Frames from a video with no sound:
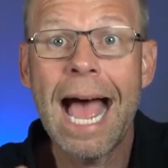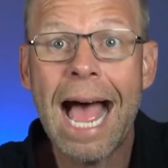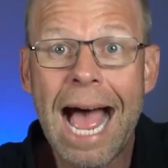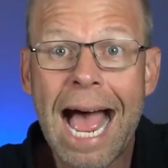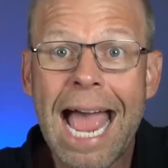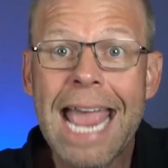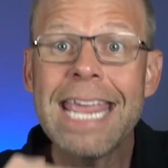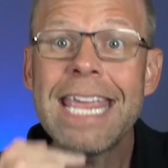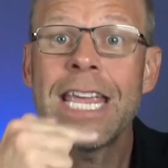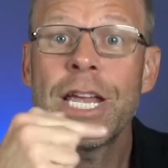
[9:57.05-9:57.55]

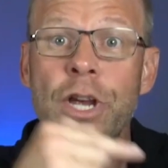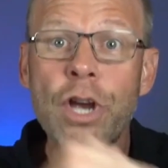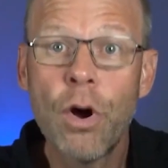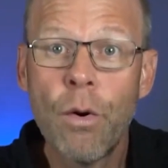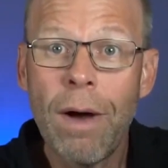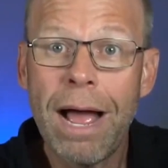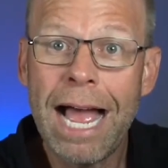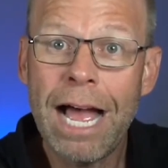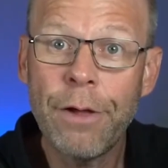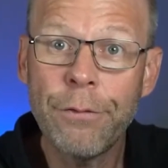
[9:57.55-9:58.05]
I can
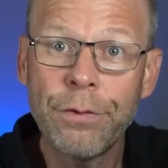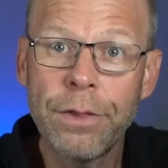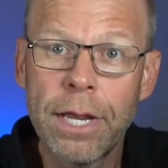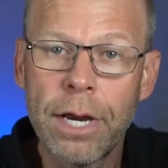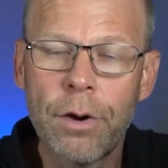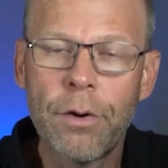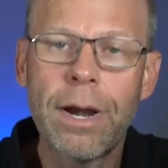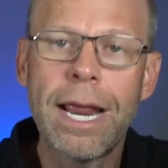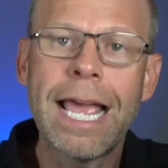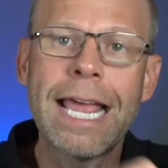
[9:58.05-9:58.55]
go out
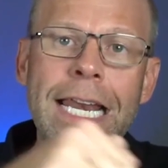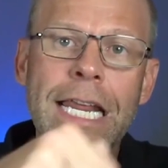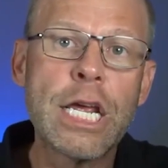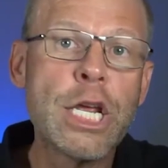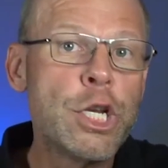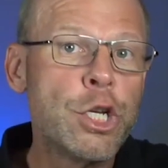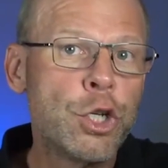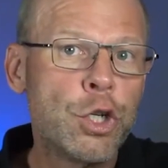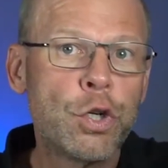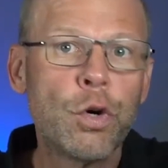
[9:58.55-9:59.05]
there and
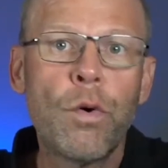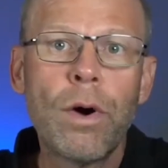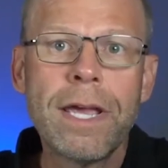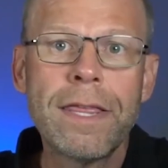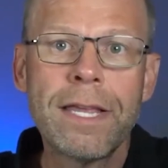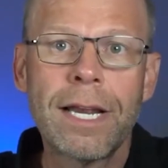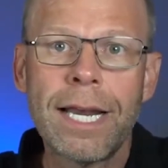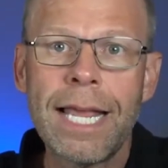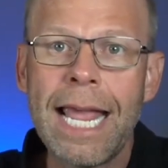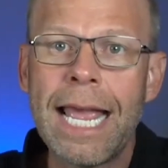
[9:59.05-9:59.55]
enjoy
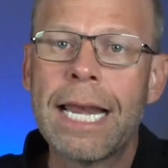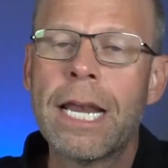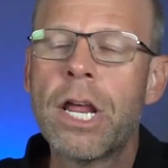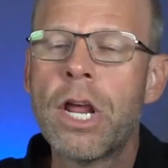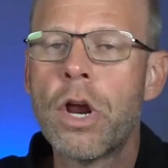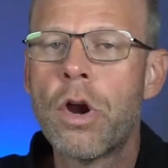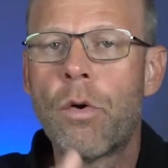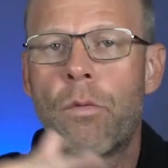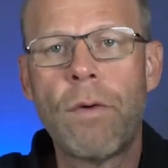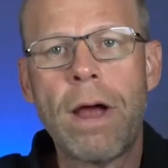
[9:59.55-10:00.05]
the land,
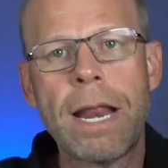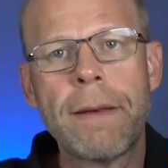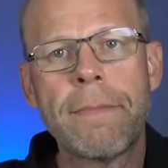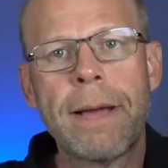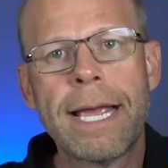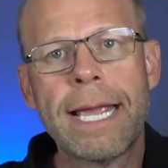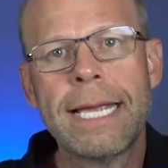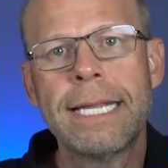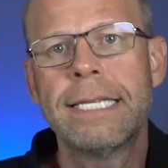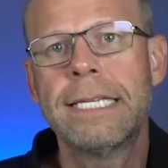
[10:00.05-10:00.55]
ride
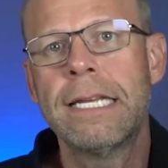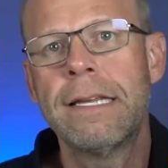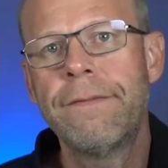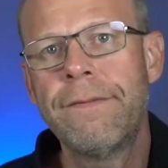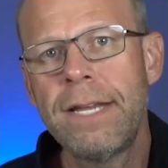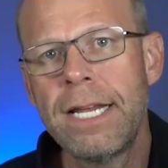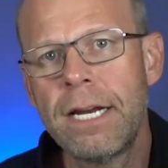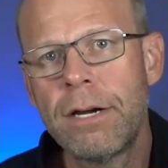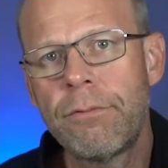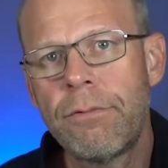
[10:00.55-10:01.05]
my
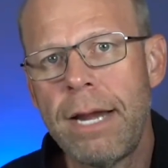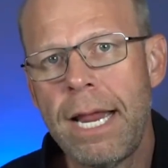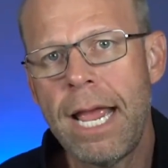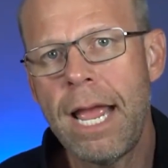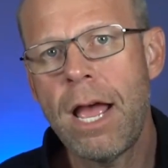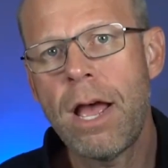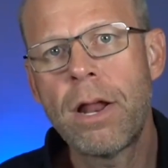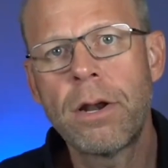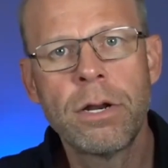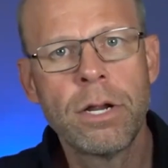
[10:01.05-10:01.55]
ATV
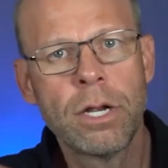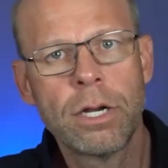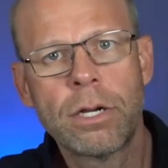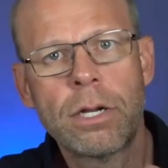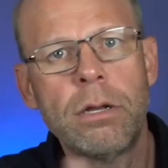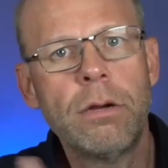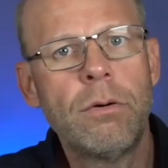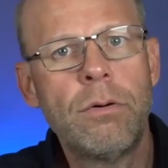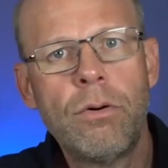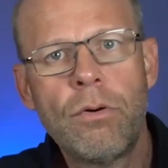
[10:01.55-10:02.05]
around,
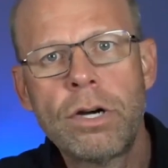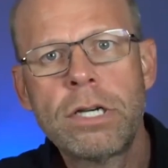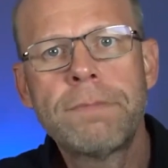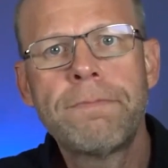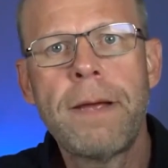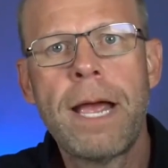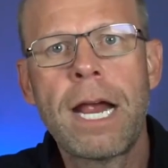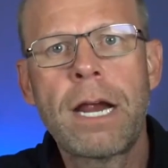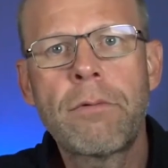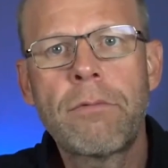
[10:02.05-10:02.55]
go
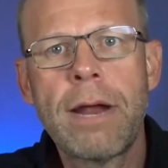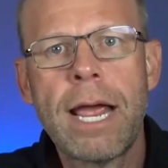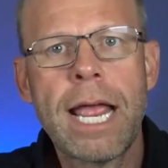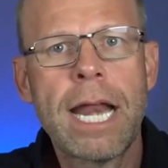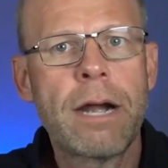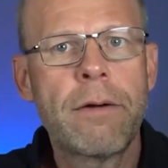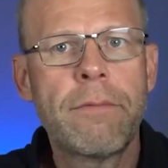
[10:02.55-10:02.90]
horseback riding